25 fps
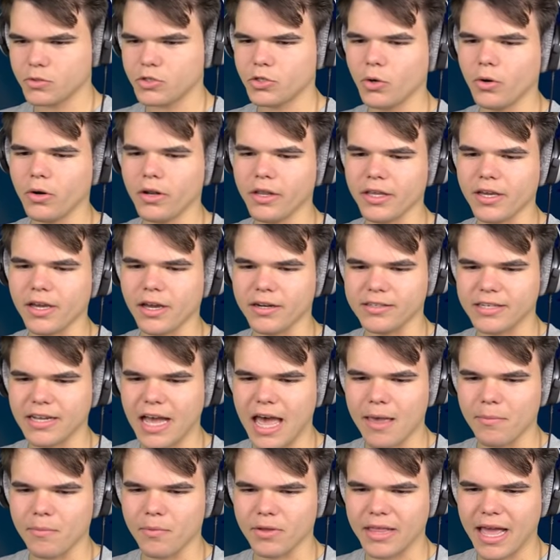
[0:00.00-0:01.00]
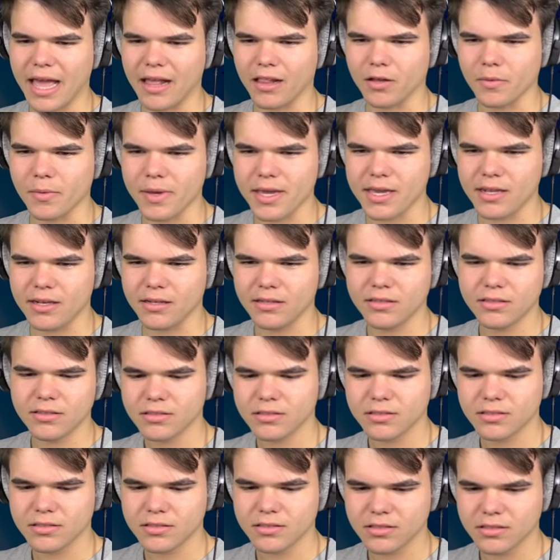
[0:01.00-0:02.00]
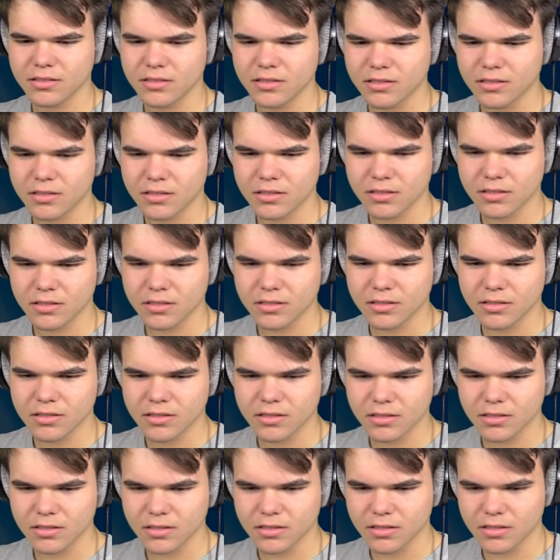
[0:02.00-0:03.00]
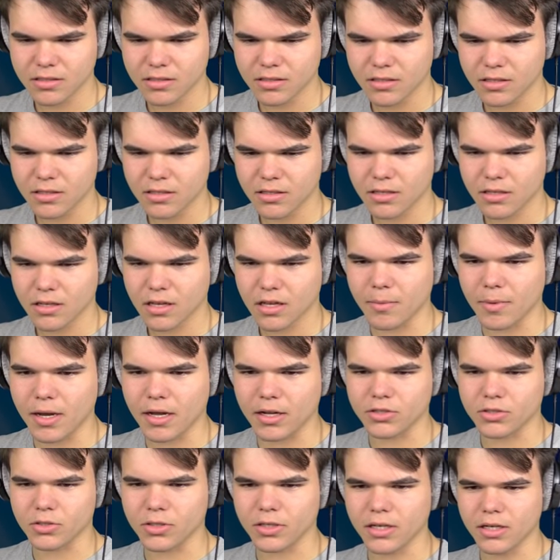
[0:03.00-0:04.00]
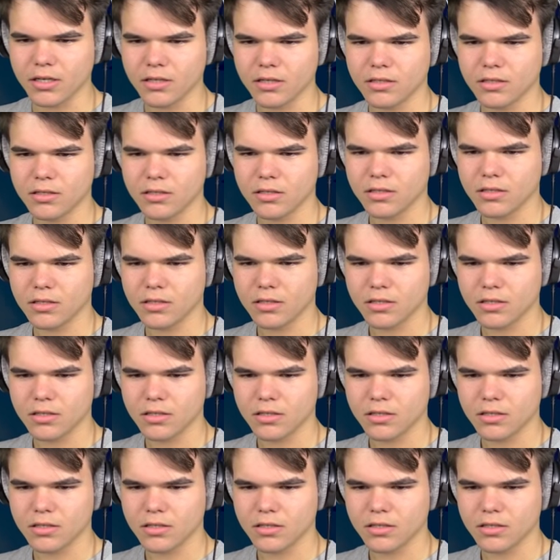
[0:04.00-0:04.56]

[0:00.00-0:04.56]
we're totally on time with Halloween. You are doing so much damage right now. Come on, Jordy. Yeah, right?